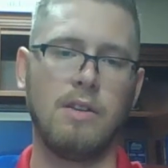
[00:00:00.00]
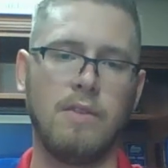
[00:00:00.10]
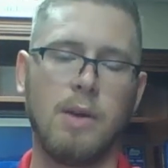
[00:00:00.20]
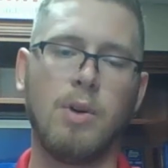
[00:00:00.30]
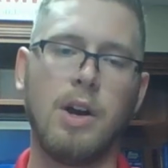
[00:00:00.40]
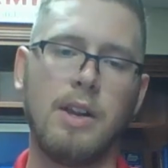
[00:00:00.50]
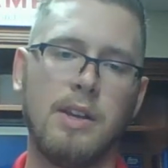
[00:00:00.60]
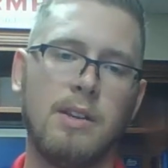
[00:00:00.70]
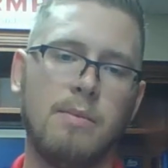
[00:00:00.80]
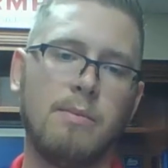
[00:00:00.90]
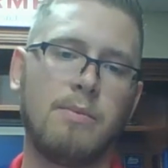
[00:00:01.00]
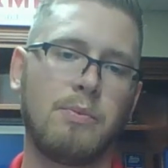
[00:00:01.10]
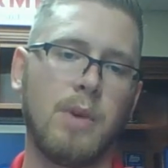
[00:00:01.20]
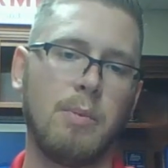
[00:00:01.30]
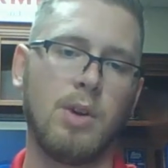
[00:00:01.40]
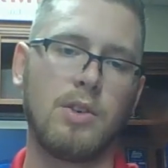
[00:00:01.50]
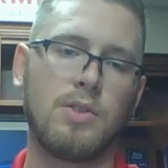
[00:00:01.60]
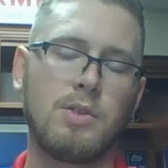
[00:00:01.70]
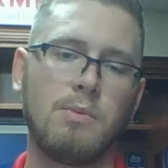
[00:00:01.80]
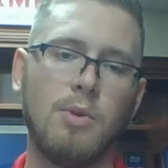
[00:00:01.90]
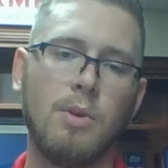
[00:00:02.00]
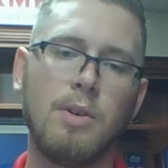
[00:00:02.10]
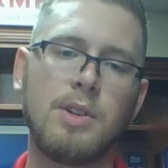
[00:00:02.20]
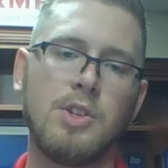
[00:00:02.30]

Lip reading: if I brought in my progress report